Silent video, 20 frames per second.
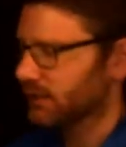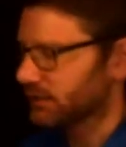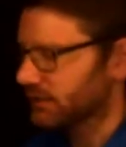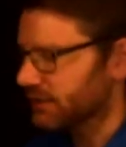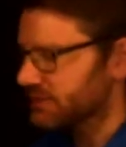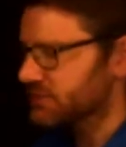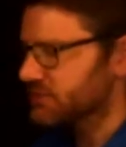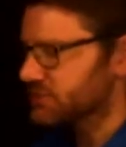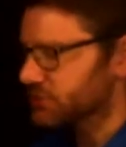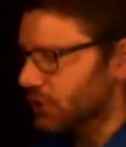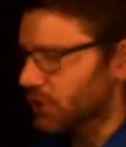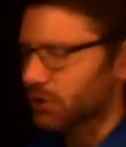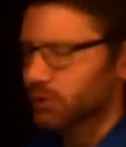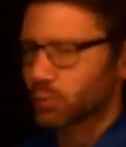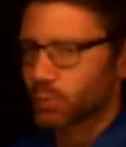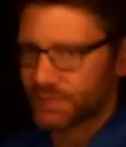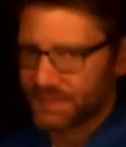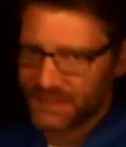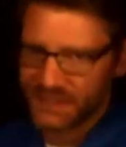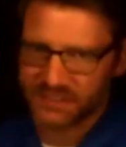Let's start
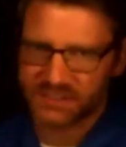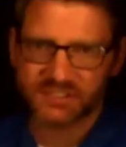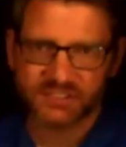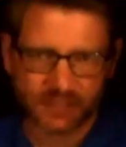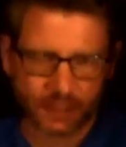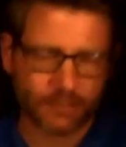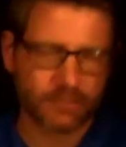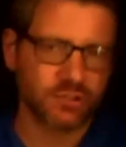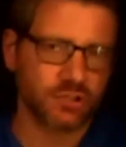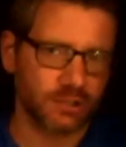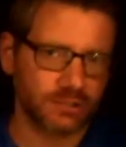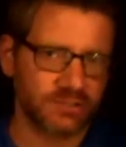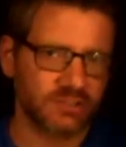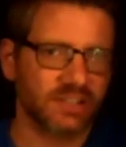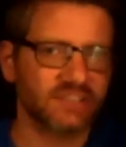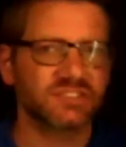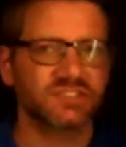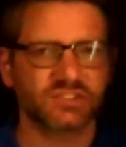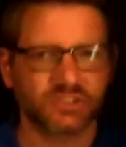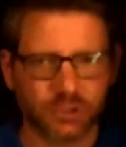with the assumptions.
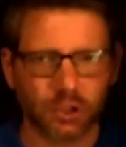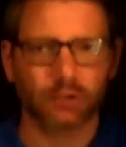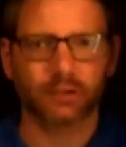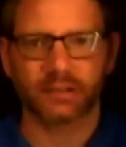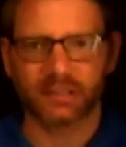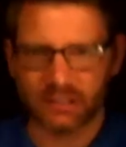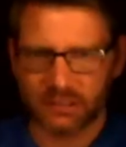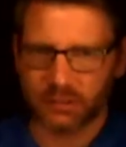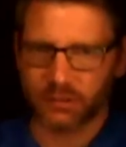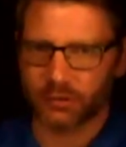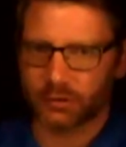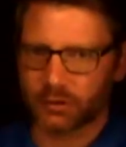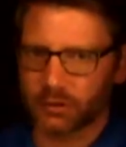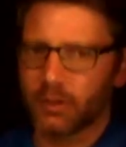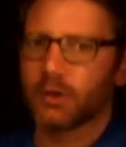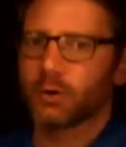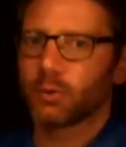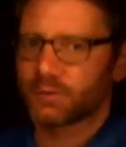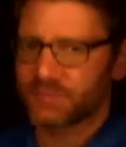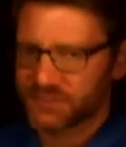Let's start here
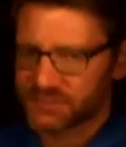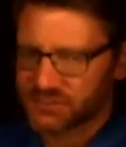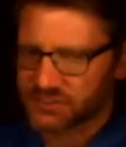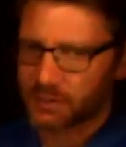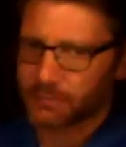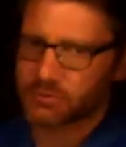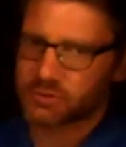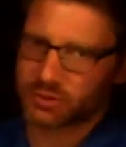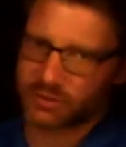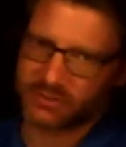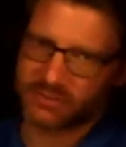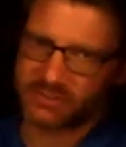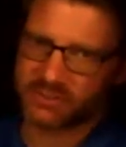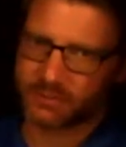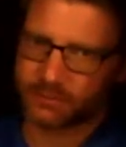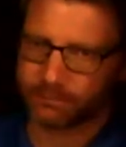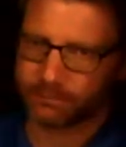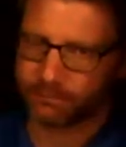with assumptions.